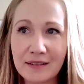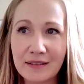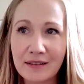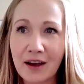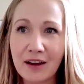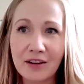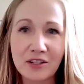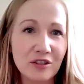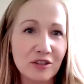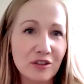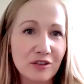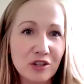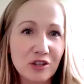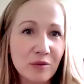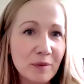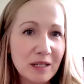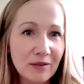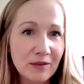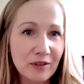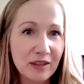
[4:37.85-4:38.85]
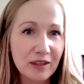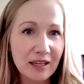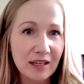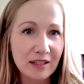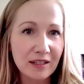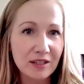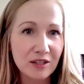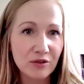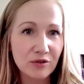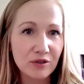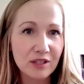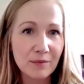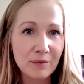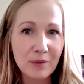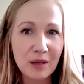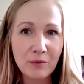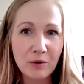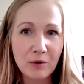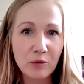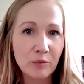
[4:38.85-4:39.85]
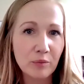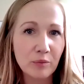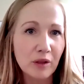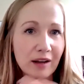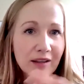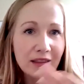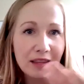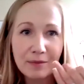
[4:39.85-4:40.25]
gosh there's so many different things you know some people will plug